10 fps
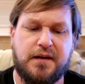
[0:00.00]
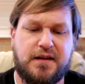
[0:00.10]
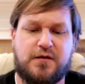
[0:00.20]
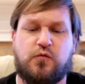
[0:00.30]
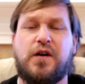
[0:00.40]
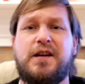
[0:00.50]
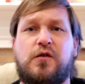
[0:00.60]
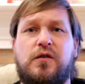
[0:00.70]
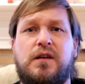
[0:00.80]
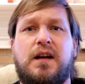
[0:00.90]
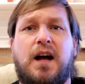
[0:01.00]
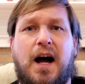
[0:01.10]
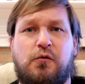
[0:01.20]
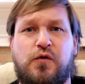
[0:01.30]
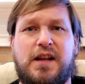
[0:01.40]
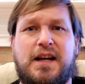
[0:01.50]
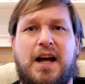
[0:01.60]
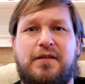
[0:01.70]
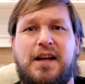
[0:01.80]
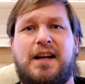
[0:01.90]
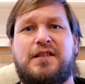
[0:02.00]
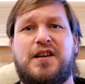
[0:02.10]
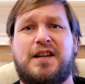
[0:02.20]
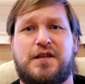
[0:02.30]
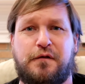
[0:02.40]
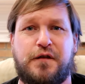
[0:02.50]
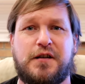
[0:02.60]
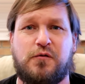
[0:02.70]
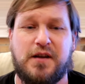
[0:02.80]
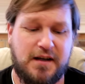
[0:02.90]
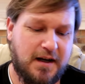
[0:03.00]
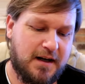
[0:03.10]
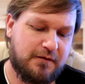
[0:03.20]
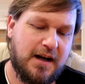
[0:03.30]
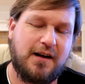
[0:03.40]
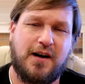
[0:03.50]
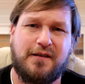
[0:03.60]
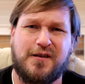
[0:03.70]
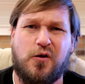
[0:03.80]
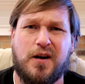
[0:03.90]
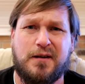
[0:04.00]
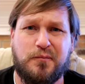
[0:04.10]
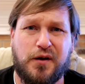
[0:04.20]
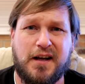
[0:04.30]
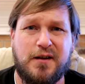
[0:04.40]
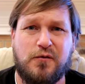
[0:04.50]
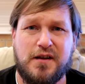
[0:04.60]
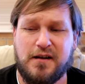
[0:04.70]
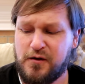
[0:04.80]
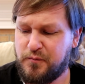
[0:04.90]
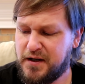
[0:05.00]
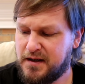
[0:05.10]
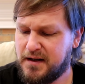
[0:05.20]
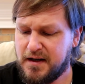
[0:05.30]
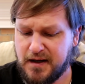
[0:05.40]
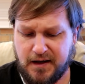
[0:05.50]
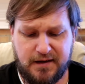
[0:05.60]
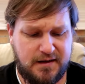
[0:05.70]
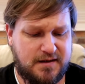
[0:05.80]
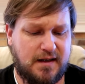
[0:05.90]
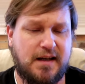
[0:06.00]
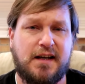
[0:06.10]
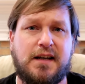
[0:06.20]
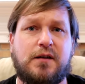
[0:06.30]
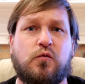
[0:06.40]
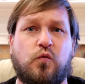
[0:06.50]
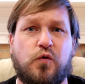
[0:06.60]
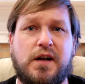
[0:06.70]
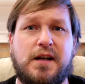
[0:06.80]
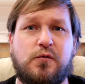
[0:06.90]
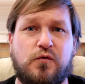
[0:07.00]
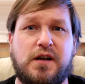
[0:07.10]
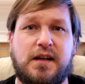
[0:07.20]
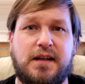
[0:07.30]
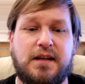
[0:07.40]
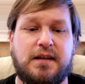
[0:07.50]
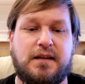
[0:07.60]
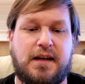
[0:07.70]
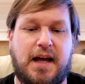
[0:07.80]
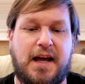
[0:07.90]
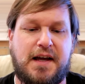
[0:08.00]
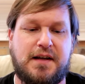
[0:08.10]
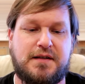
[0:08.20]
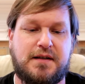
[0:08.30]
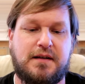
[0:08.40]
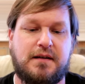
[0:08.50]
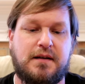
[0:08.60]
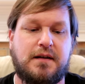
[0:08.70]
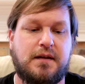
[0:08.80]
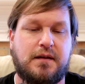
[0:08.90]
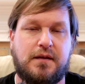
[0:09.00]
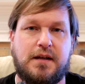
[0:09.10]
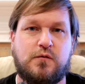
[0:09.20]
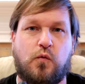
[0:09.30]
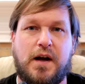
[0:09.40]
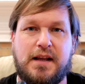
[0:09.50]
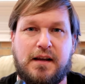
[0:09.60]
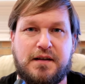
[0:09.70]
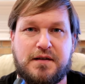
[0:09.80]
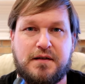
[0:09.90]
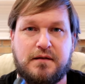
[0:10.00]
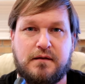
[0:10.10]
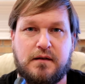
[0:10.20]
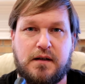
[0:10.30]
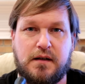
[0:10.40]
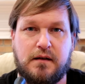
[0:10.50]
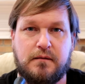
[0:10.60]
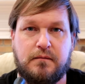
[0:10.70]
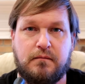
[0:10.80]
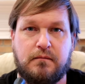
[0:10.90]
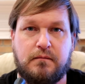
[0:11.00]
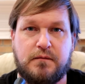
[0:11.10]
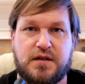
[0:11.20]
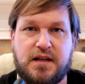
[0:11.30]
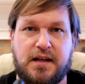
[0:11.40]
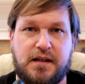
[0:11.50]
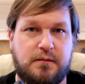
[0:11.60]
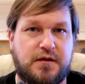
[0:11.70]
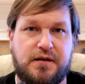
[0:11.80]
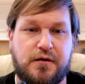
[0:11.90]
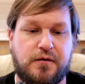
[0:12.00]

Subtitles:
This reel, I really haven't had a chance to fish with it yet. I've gone out and played with it a little bit, and this thing really cast these weightless setups,